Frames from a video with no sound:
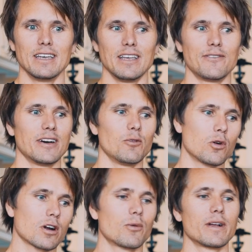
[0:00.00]
if I
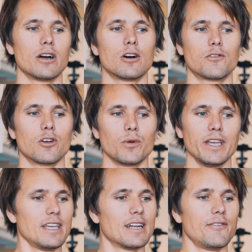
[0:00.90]
work really hard for a
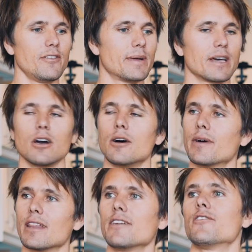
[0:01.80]
week and I feel like, oh,
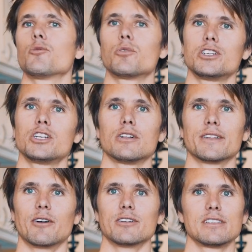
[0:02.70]
my life is pretty chill
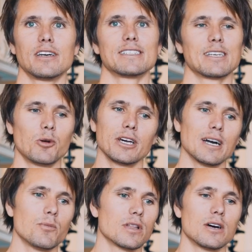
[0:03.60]
now, it's nice, I wake
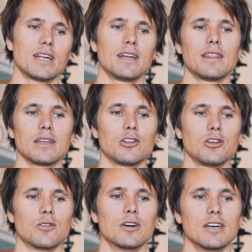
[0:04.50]
up without anything to
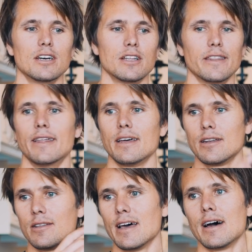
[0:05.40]
do,
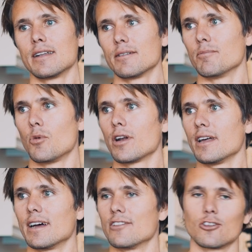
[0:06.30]
then that
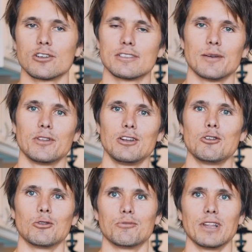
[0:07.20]
morning I start something
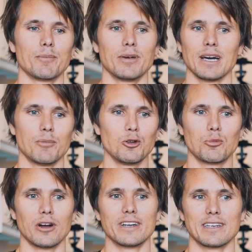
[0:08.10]
new, like pick up a new
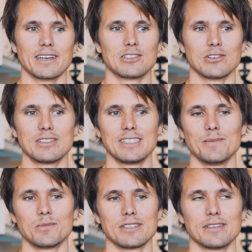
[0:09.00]
project. So it
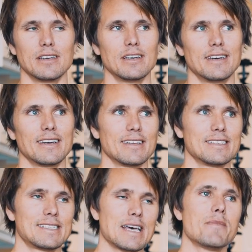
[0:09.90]
seems
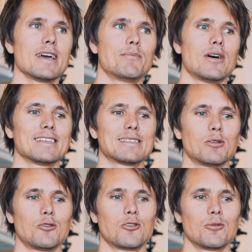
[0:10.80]

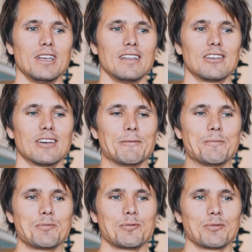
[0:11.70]
semi-impossible for me
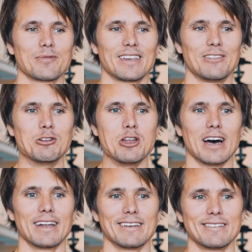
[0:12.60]
to
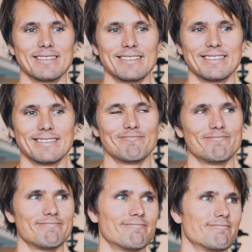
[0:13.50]
not
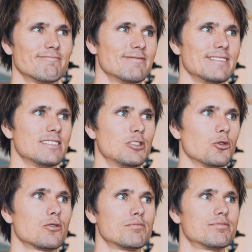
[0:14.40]

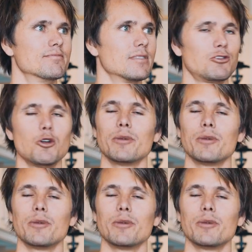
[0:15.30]
do too